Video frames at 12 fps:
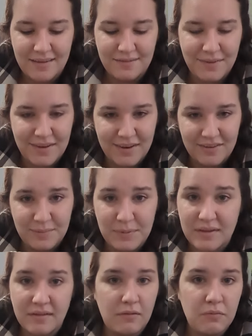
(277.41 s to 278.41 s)
finished,
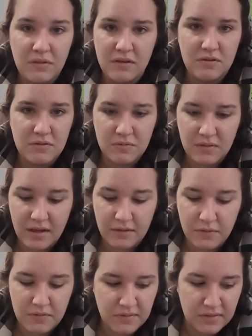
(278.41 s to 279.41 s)
because I really do like
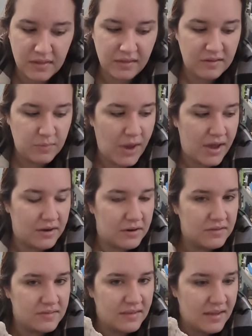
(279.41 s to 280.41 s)
Rose and Lily's
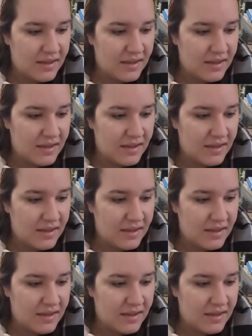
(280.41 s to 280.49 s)
patterns.